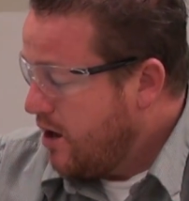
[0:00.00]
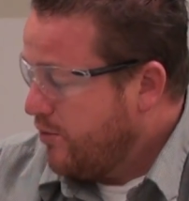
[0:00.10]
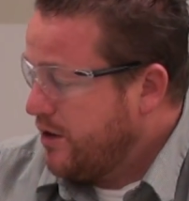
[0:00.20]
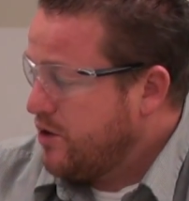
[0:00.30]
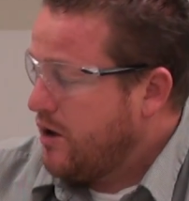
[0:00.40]

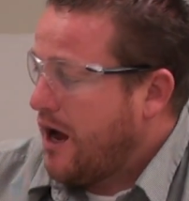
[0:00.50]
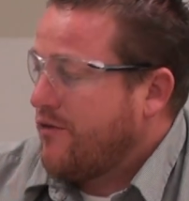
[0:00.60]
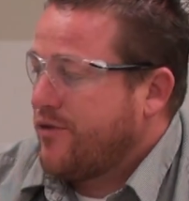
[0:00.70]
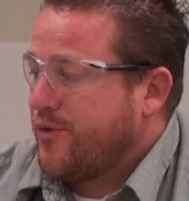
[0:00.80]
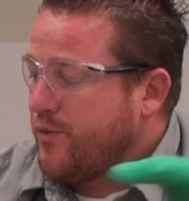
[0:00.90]
We do
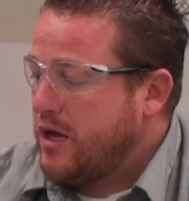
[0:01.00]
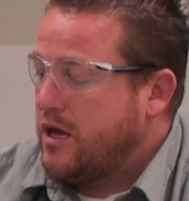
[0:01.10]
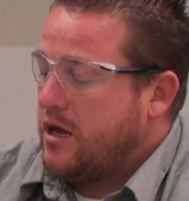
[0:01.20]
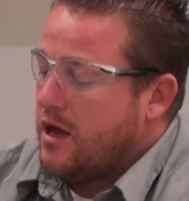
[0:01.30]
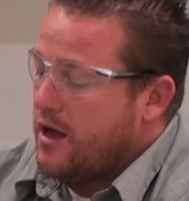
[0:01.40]
have
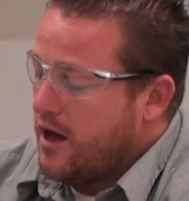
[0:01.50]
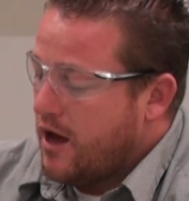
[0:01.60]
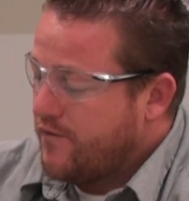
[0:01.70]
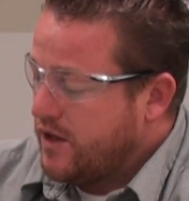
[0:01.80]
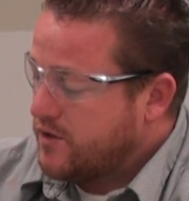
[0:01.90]
3
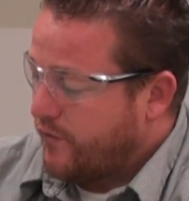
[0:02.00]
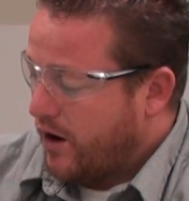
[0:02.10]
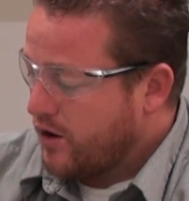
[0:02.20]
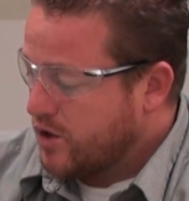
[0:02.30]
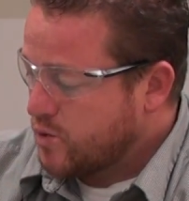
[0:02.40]
of these
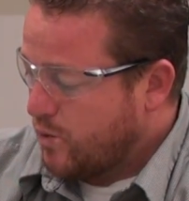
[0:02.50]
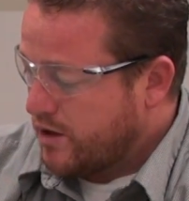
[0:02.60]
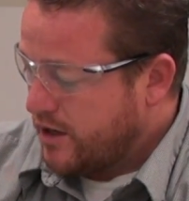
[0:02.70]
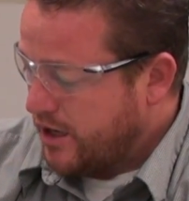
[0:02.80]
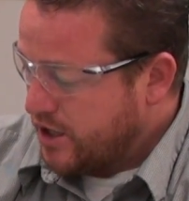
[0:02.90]
foggers,
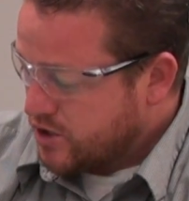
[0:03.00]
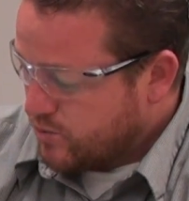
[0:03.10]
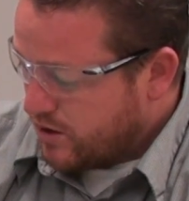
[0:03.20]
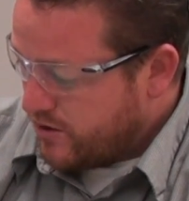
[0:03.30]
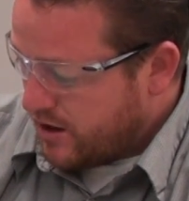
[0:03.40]
1 in each
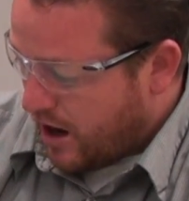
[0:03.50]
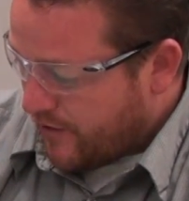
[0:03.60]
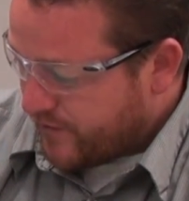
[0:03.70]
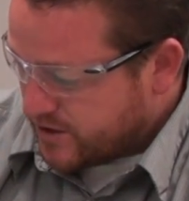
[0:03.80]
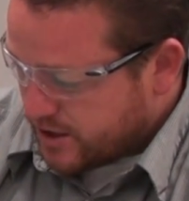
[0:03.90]
one of the
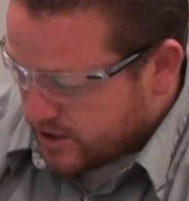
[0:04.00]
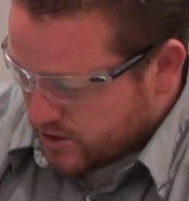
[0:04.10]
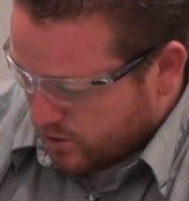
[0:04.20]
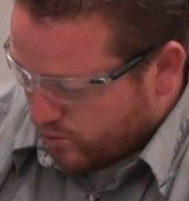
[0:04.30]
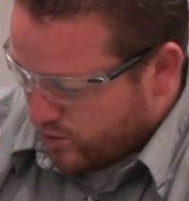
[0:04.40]
offices,
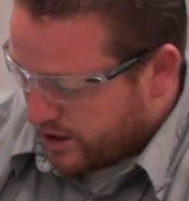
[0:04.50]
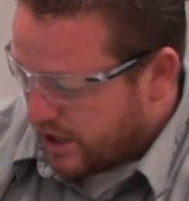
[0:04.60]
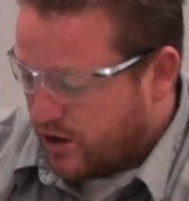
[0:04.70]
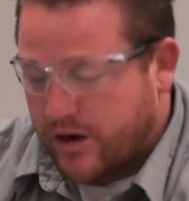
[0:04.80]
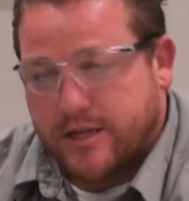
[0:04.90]
so 1
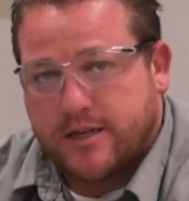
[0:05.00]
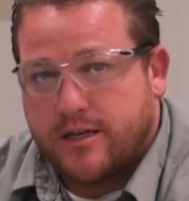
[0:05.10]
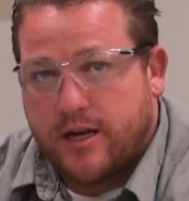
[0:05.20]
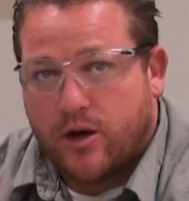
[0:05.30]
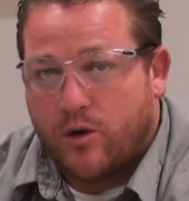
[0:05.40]
here in
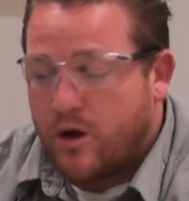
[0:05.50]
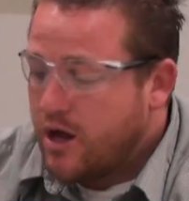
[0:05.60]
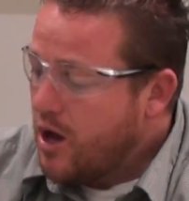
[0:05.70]
Escondido,